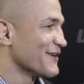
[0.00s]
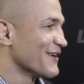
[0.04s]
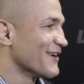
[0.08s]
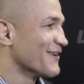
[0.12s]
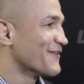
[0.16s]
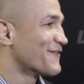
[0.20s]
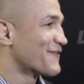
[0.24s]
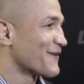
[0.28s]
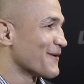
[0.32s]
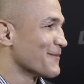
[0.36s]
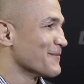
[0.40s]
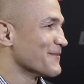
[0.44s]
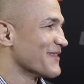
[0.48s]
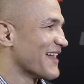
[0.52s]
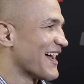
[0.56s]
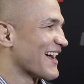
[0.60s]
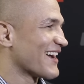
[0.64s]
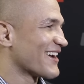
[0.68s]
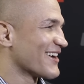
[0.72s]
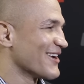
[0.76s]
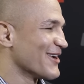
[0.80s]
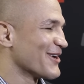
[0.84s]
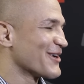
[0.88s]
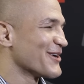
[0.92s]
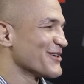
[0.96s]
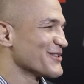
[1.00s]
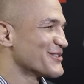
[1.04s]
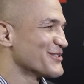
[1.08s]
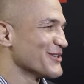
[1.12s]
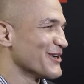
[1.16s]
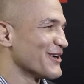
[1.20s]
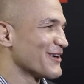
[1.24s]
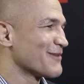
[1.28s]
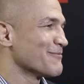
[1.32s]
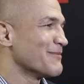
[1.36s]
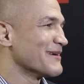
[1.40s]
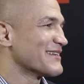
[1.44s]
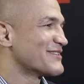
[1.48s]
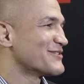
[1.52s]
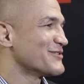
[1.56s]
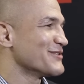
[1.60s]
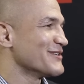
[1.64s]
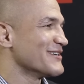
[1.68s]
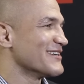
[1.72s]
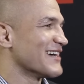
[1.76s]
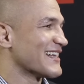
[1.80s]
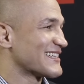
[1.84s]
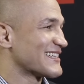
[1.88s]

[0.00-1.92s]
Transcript: you know, from that go-go choke, but to